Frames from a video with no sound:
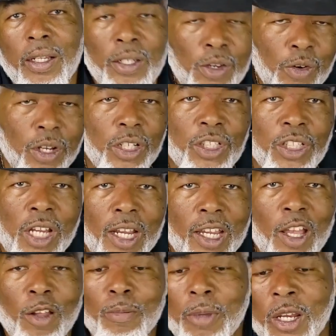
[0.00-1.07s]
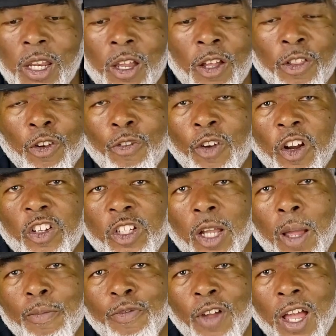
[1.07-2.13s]
You can check out many other of our
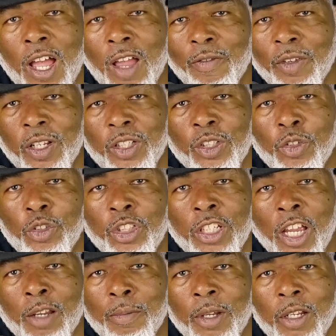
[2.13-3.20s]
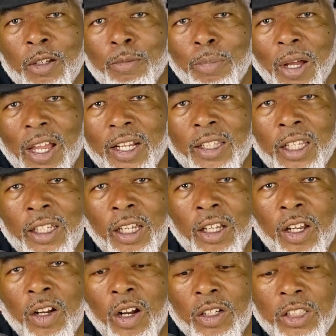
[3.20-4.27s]
top five in this new segment by clicking
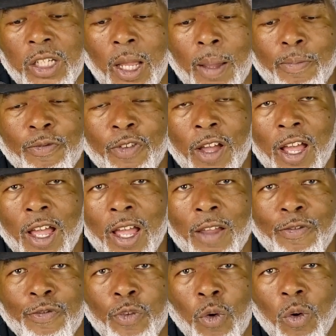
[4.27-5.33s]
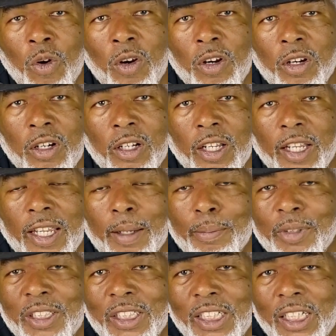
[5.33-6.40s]
on our top five for
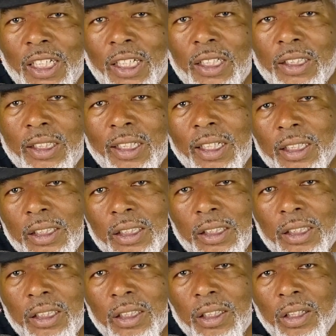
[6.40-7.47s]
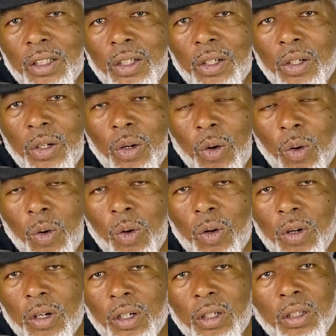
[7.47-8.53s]
MCs list
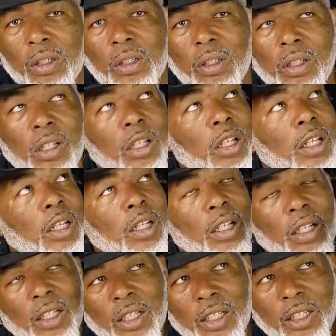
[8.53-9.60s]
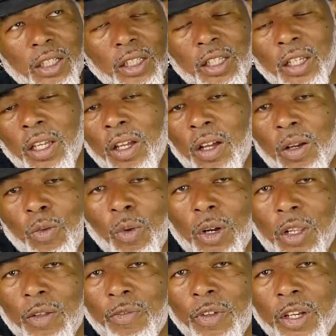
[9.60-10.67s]
or clicking on one
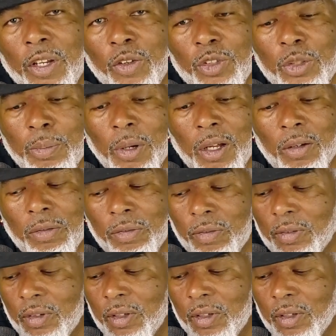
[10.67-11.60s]
of the videos above.